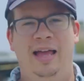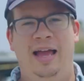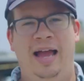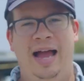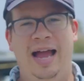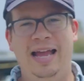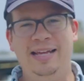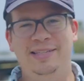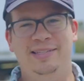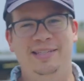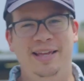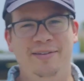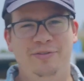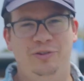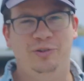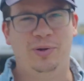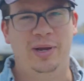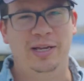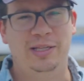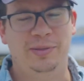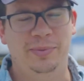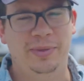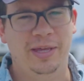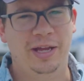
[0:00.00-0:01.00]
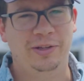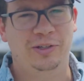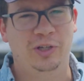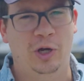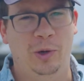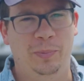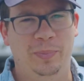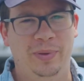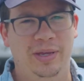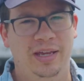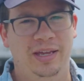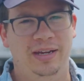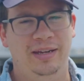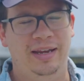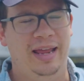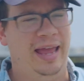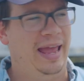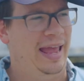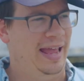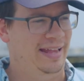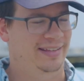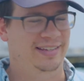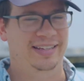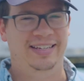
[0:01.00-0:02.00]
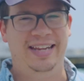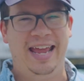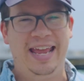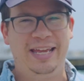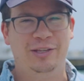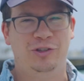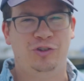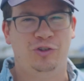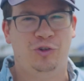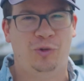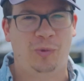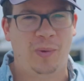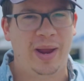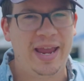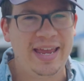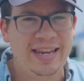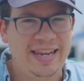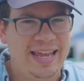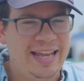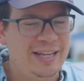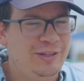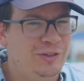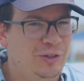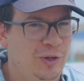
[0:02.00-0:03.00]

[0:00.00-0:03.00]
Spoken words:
Hi, it's David Tracy with the Autopian, and today is Trade-In